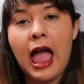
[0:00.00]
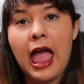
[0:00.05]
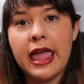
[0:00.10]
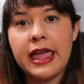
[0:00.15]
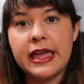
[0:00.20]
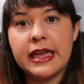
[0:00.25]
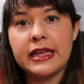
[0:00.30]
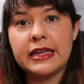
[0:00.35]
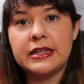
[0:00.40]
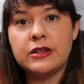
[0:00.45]

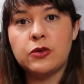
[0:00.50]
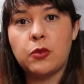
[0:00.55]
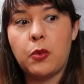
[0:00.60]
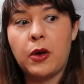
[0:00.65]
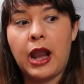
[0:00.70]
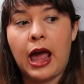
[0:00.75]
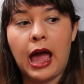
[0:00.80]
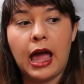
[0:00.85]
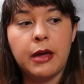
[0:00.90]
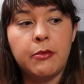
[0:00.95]
And
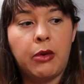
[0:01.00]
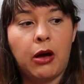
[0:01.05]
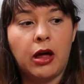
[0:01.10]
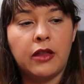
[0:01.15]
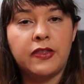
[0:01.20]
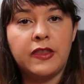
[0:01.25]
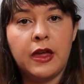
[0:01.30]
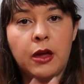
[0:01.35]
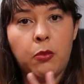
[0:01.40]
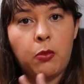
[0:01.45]
when I
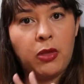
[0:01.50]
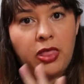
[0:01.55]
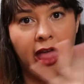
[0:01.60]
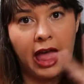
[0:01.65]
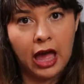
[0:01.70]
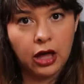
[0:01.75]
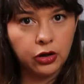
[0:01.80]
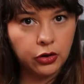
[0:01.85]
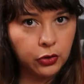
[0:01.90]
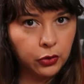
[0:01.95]
bought them
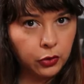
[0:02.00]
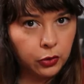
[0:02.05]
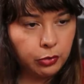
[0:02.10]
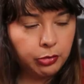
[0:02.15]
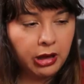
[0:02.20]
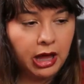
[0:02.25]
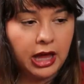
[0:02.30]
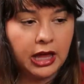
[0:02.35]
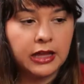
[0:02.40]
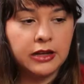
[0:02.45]
without a
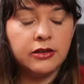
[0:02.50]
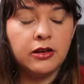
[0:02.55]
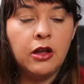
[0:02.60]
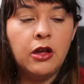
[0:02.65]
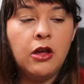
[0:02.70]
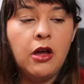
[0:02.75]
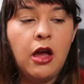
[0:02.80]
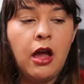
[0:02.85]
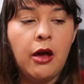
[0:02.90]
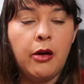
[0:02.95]
coupon
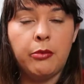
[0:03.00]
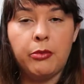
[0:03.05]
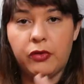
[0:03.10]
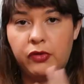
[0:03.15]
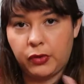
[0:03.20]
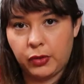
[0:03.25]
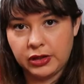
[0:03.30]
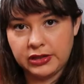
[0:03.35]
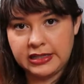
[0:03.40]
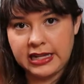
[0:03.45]

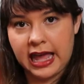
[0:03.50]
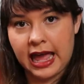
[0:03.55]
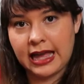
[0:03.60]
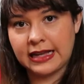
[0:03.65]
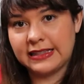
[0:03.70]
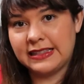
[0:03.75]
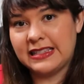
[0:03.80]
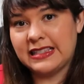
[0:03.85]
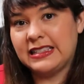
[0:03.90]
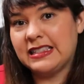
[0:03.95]
before
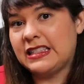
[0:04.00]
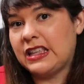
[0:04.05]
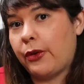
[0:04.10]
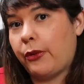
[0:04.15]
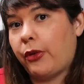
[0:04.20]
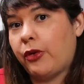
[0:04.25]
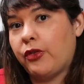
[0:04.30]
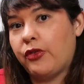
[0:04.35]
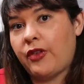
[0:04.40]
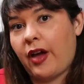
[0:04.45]
taxes, they
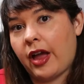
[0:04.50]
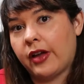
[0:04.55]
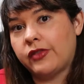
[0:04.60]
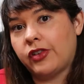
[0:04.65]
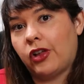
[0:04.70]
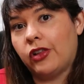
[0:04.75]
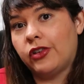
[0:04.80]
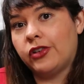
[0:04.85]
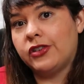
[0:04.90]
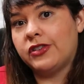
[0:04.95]
were
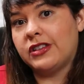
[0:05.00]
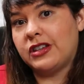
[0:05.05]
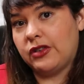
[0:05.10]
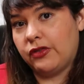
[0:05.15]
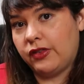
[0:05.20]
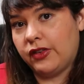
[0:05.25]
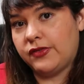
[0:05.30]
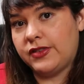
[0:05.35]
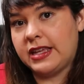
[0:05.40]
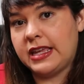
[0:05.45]

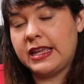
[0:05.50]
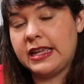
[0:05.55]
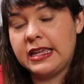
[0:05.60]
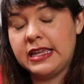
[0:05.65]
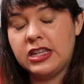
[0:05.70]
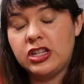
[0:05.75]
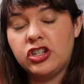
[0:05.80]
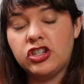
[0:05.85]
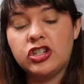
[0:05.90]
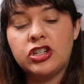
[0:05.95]
$5.50
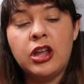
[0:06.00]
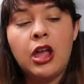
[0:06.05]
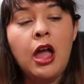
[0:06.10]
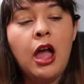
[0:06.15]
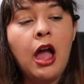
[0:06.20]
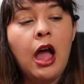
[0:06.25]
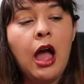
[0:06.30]
each.